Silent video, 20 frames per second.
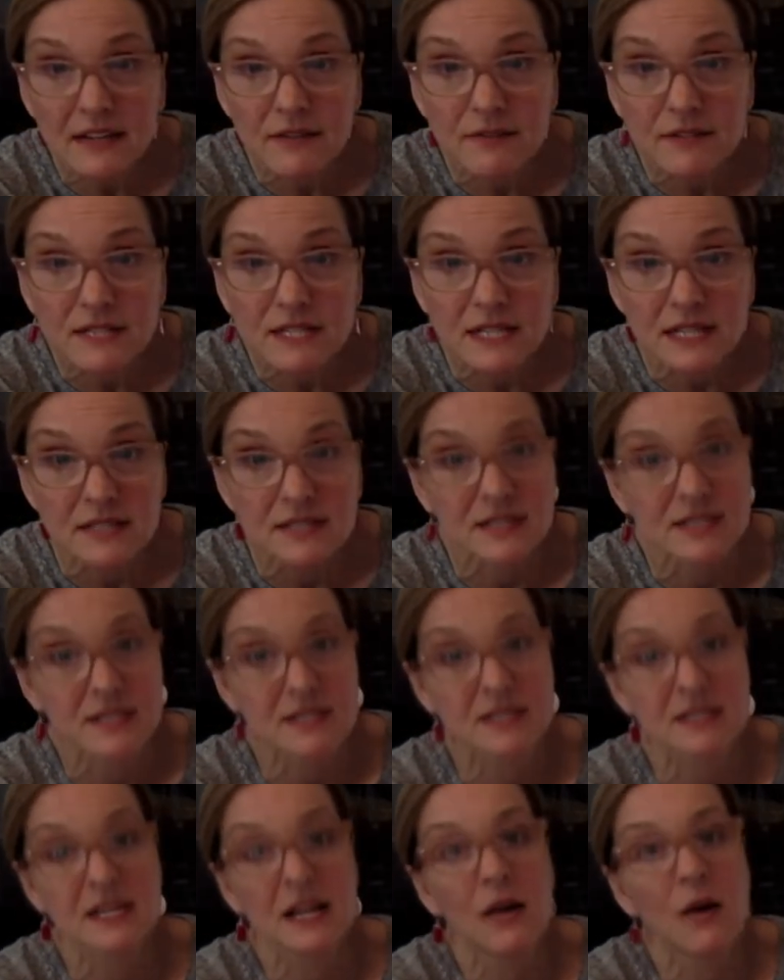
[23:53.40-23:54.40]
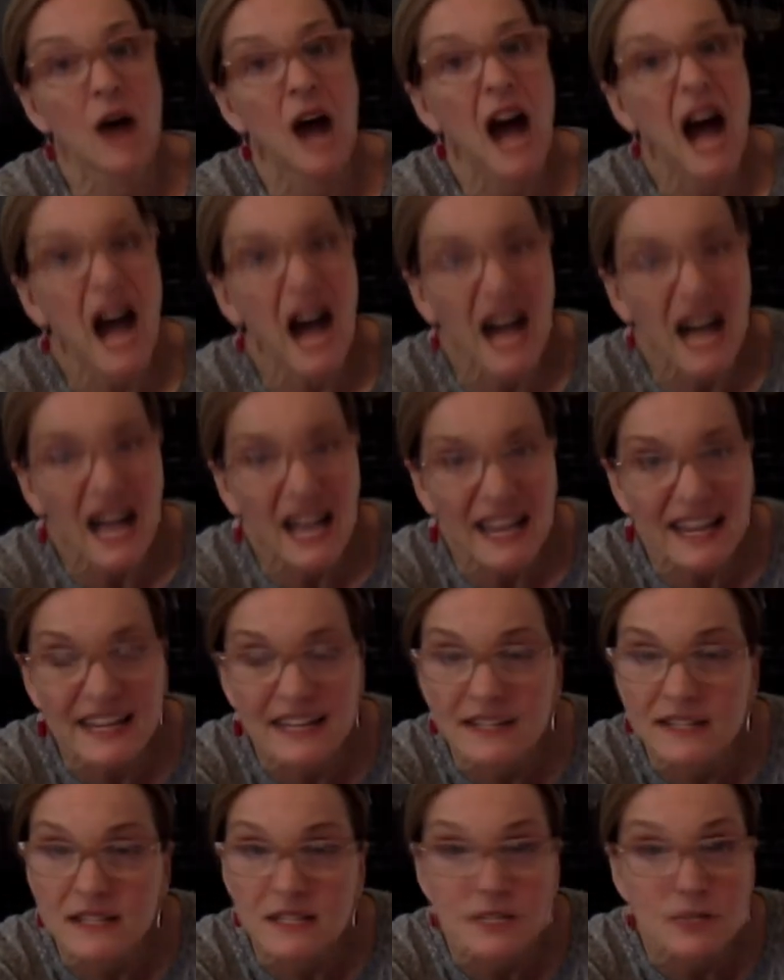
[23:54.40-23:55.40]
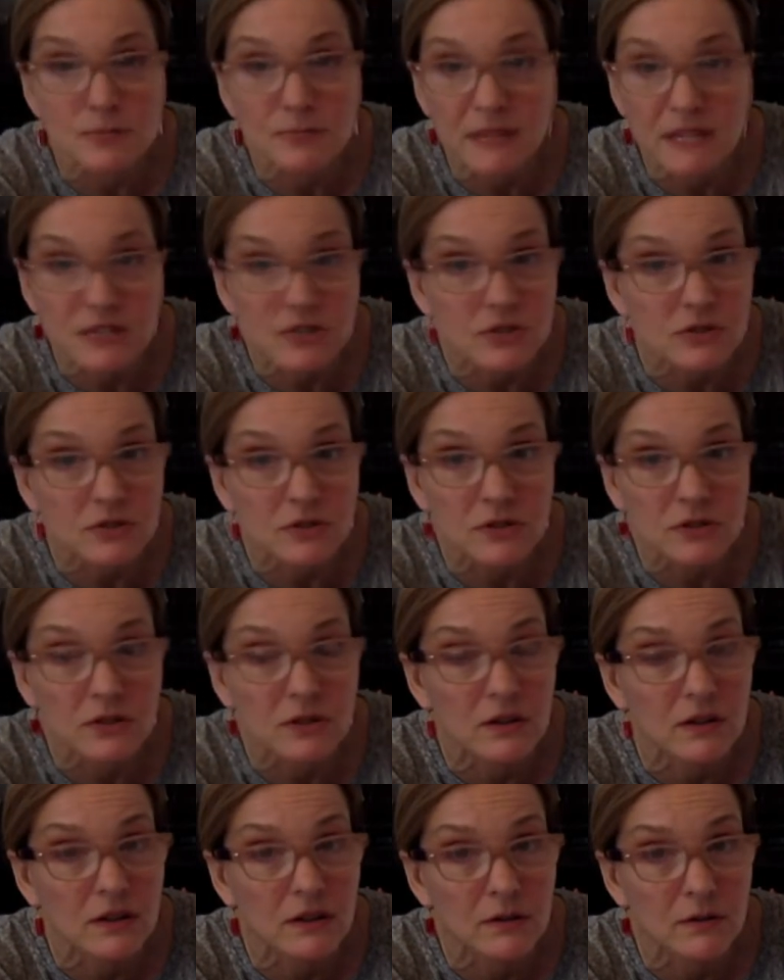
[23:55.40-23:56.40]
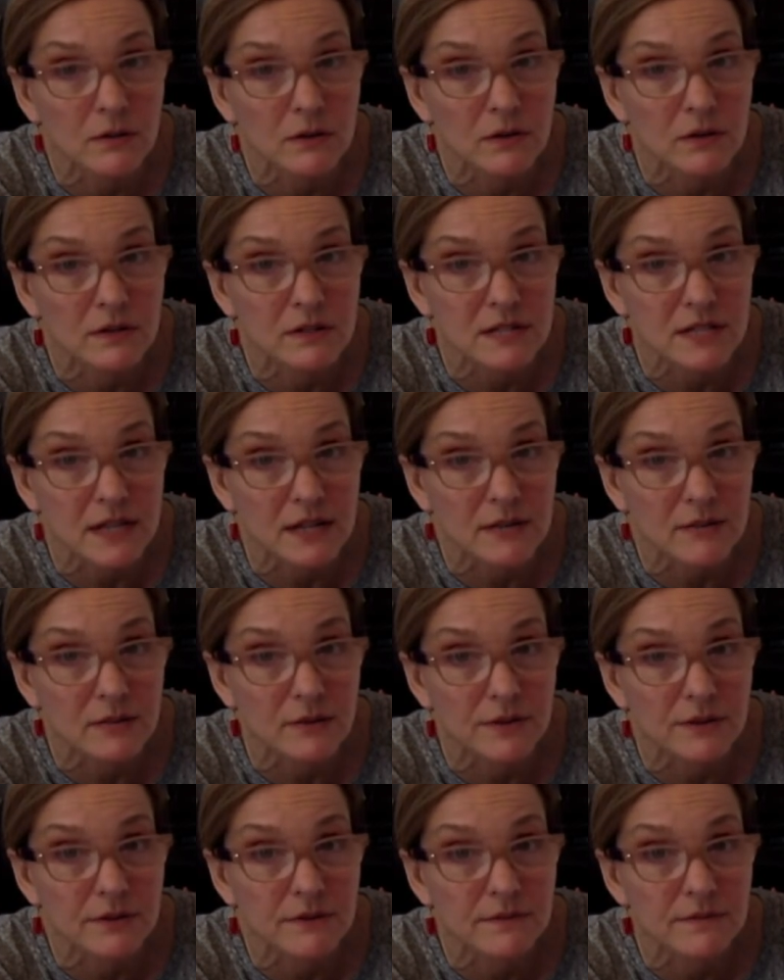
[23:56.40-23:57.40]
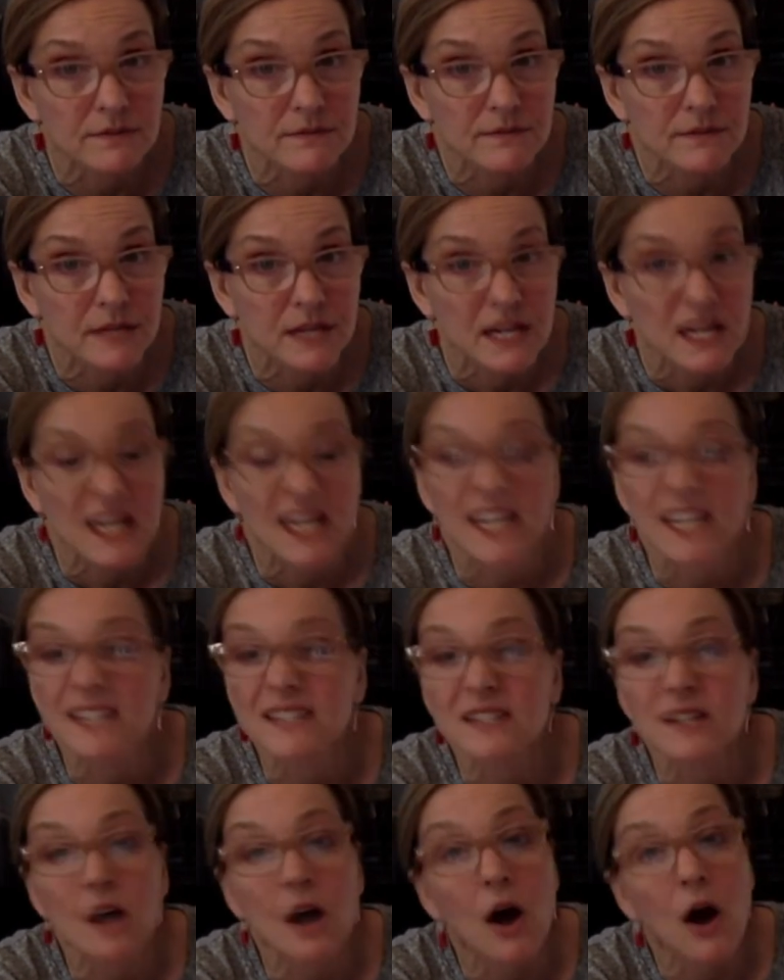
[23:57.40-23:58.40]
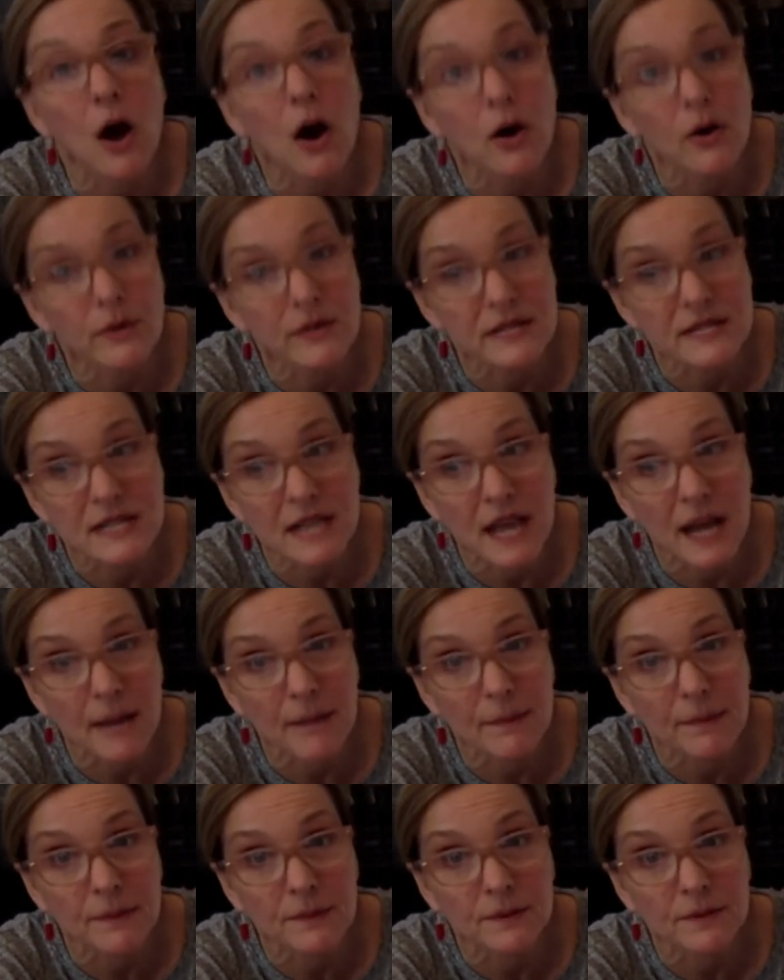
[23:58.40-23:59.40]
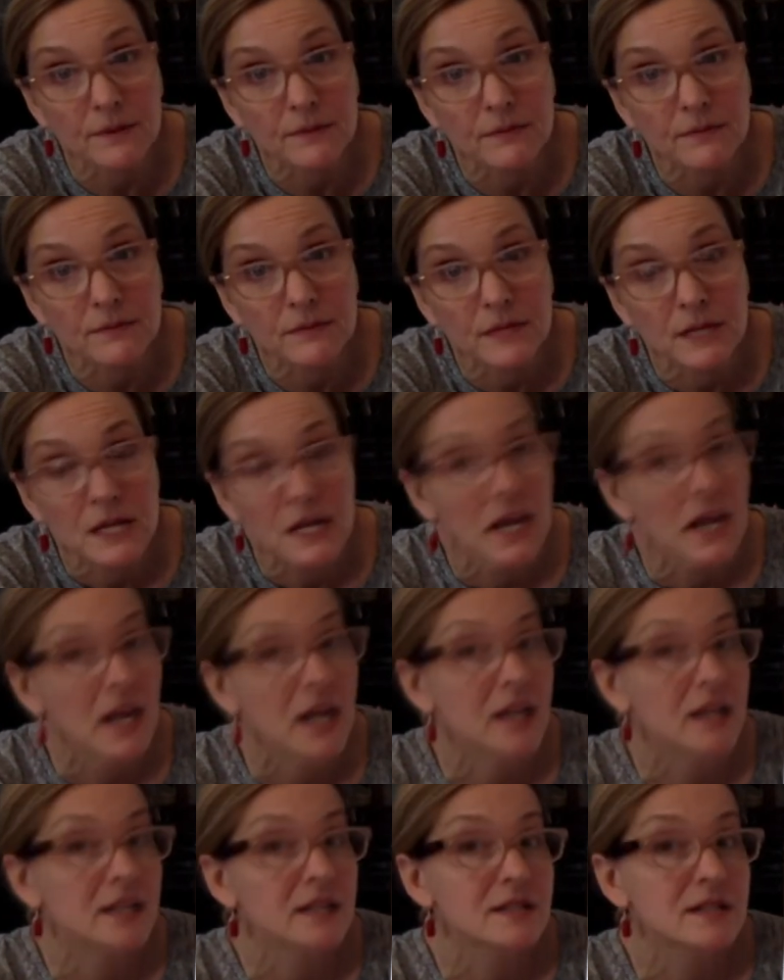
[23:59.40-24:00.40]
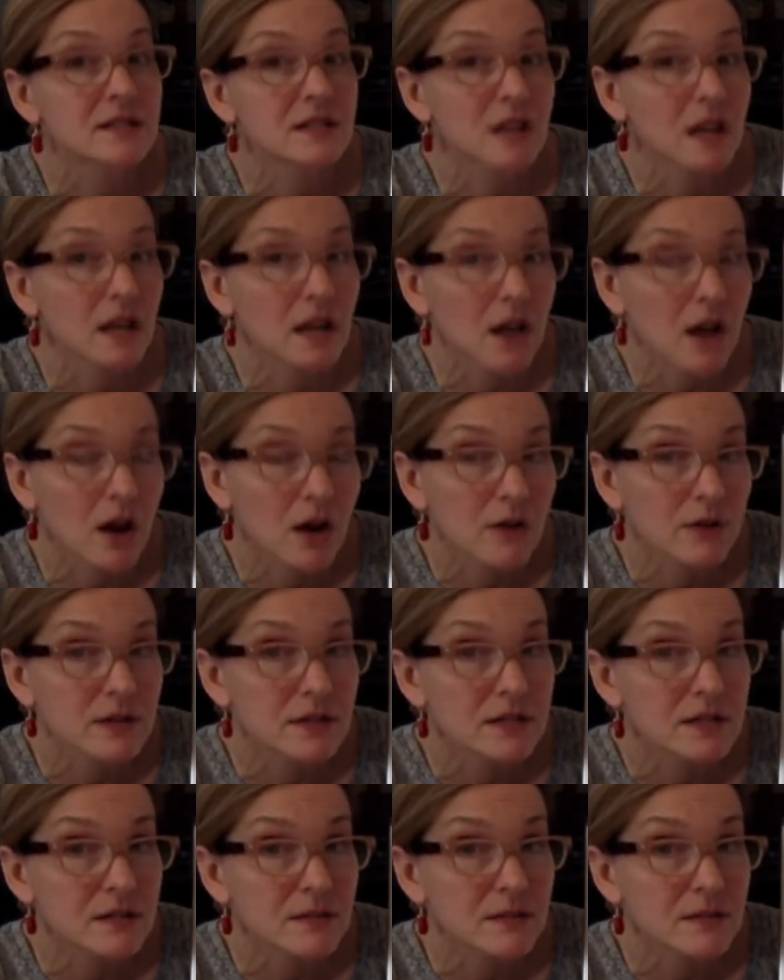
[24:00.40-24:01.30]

of a sentence. Now, I is a special sight word. It's always capital, and it's not always in the